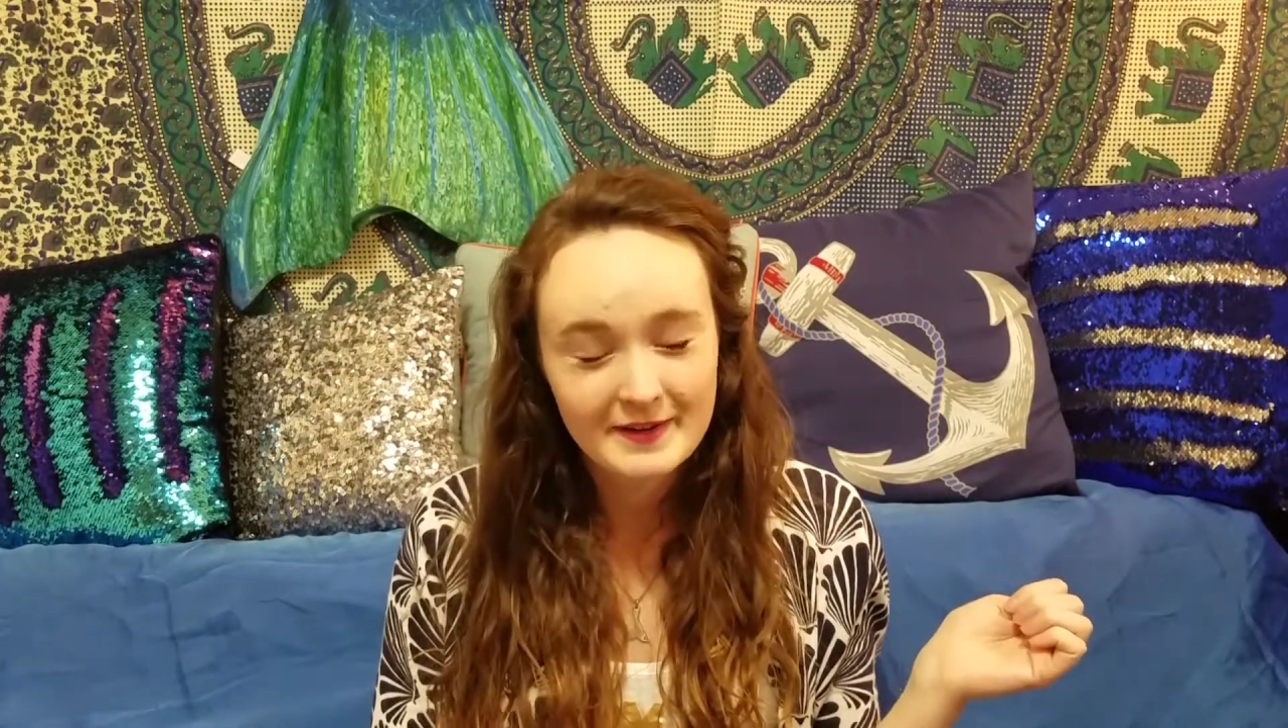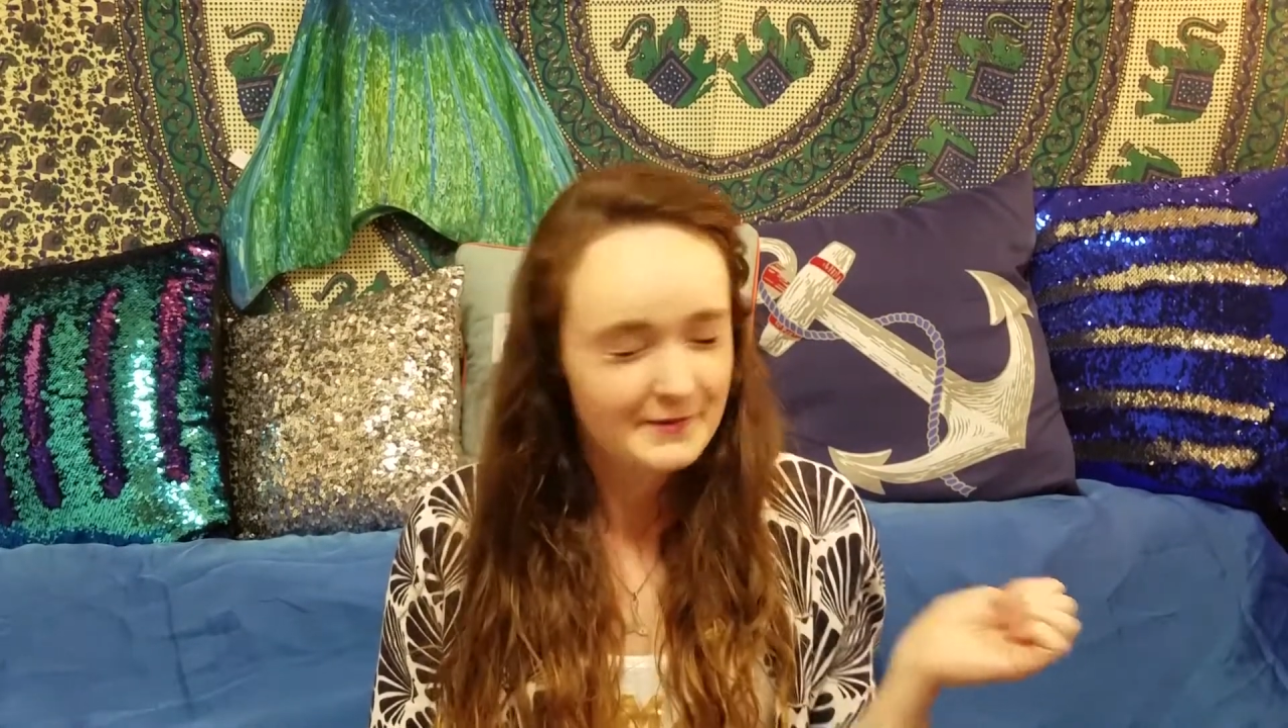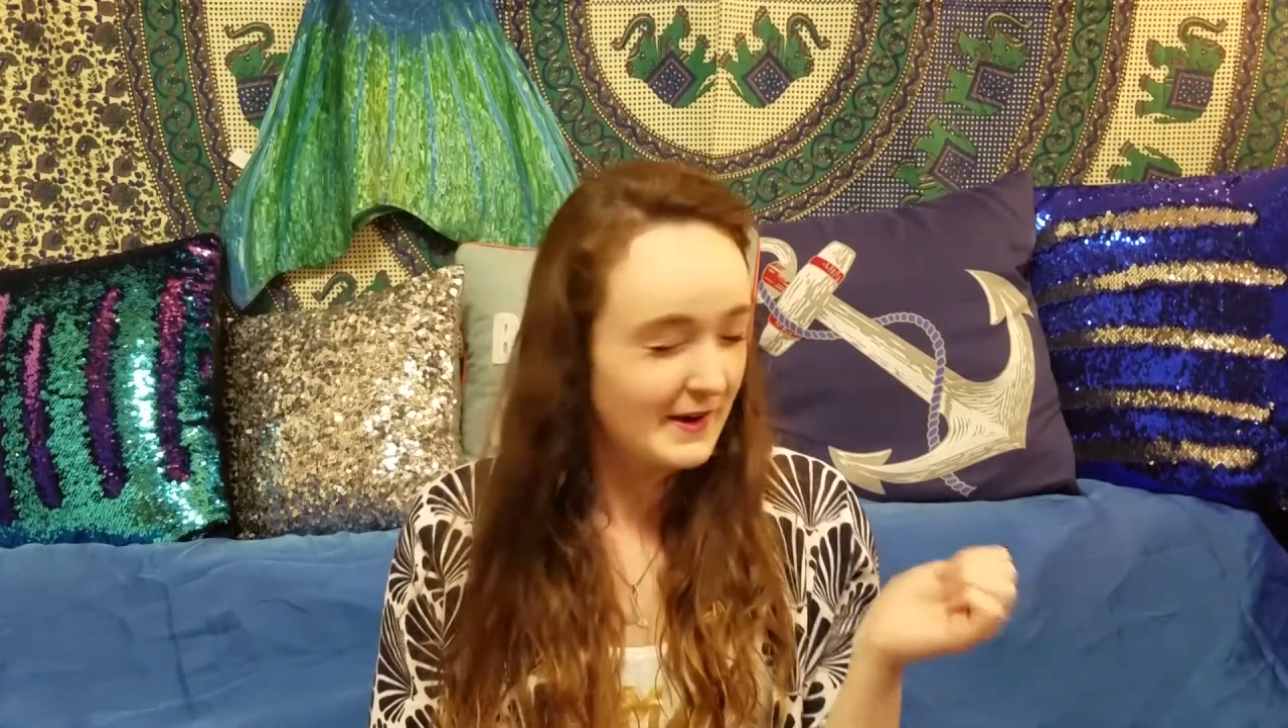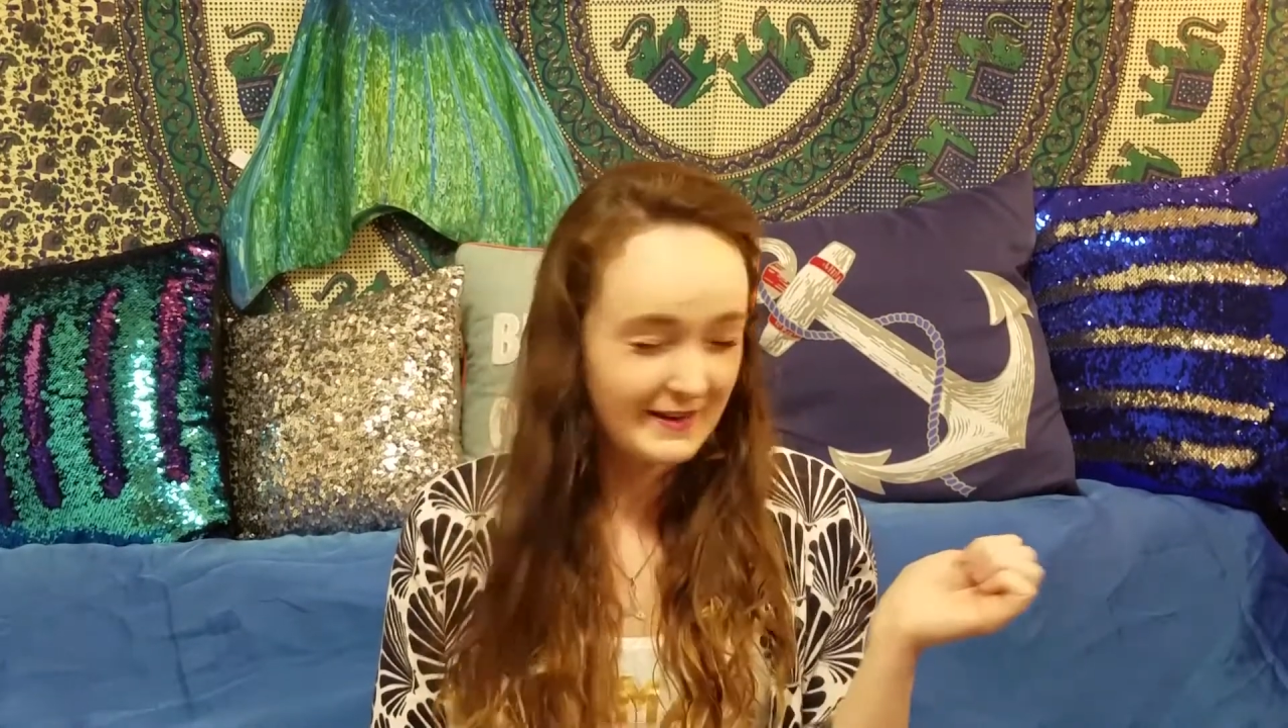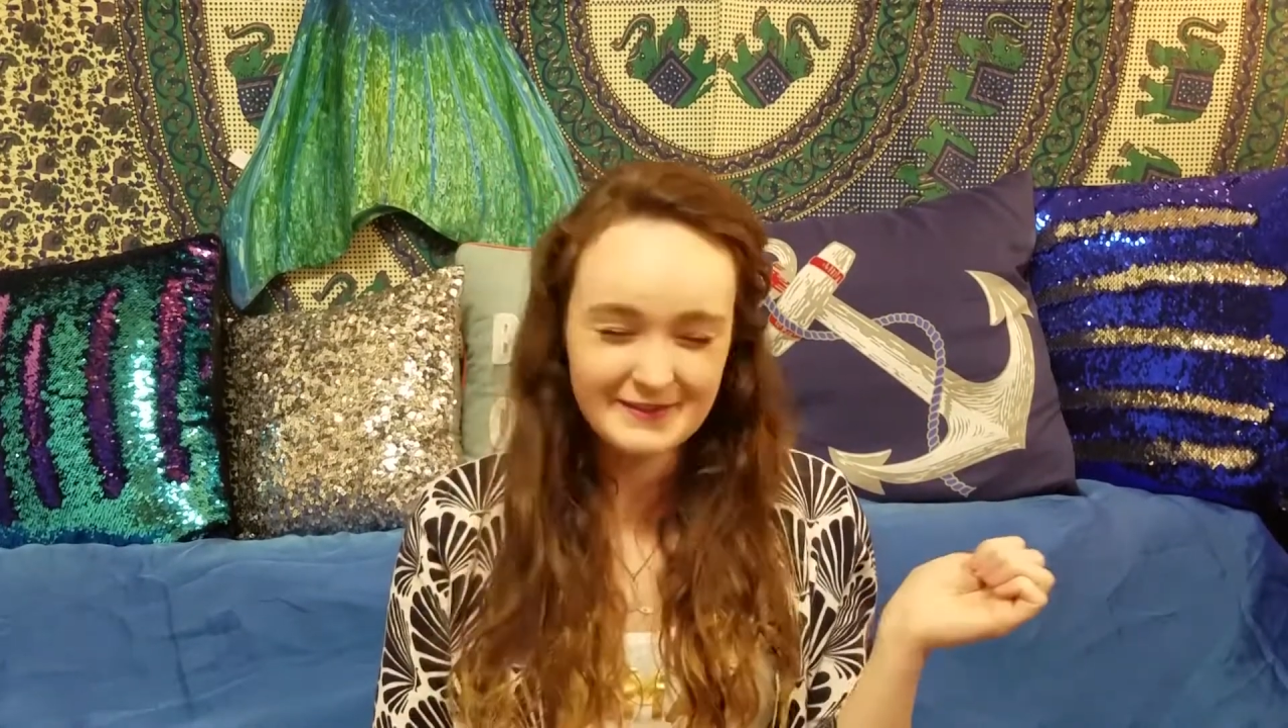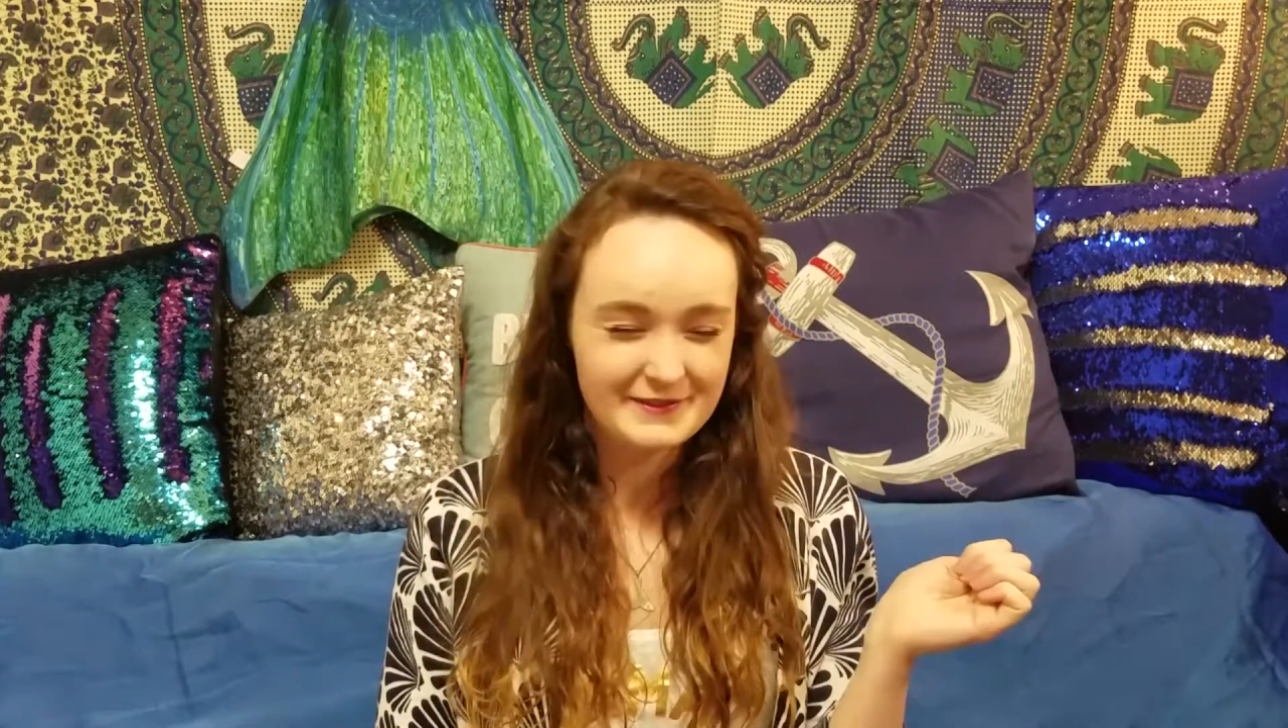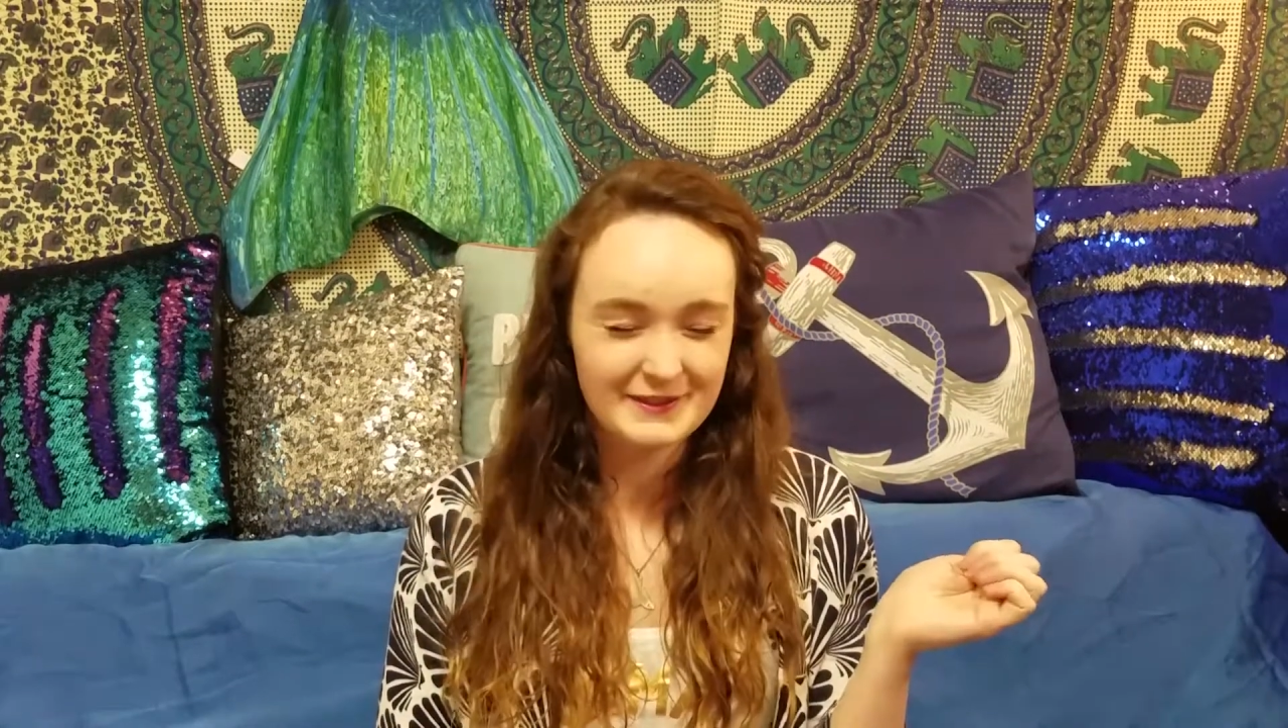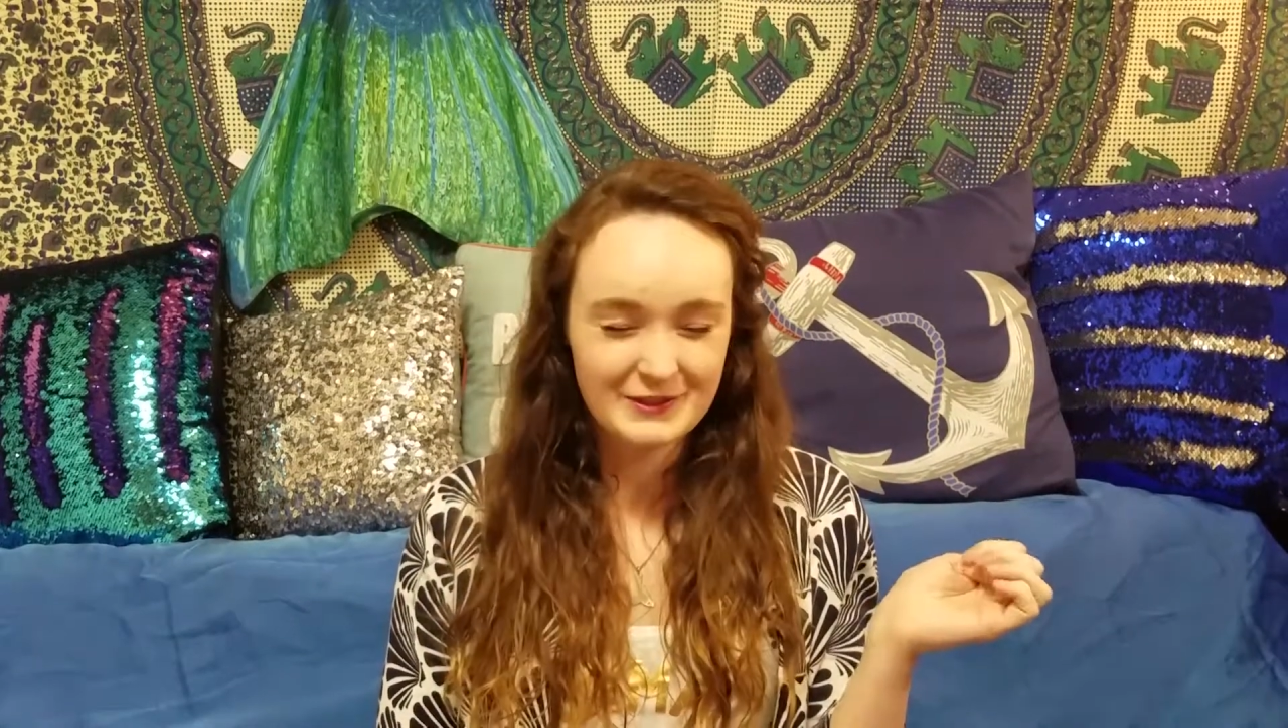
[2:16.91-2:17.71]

underwater for a